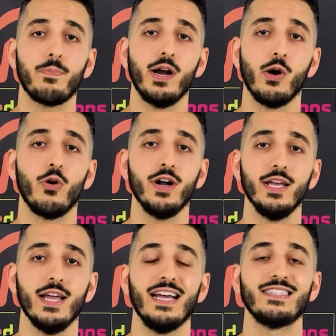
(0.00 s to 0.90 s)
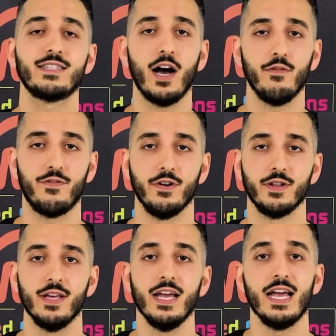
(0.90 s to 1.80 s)
priority is comfort.
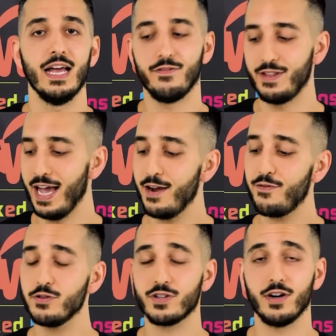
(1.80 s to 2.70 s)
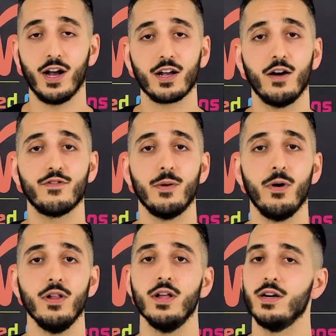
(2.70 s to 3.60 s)
If the headphones are not
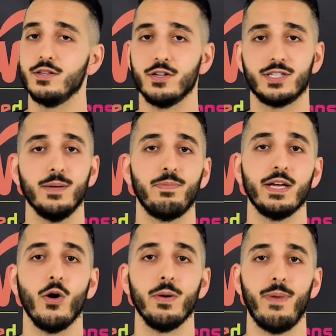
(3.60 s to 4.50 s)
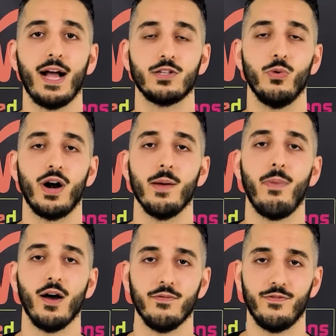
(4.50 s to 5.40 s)
comfortable, they're simply going back to where I
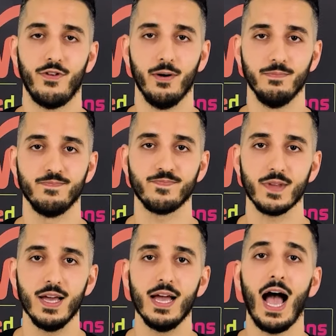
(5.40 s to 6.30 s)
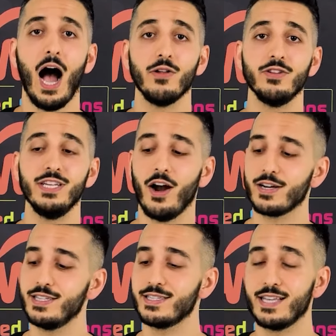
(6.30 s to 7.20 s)
bought them from. How did the
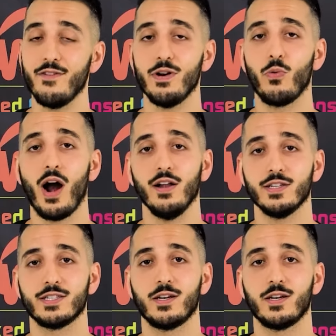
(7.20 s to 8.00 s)
Arctis 7 wireless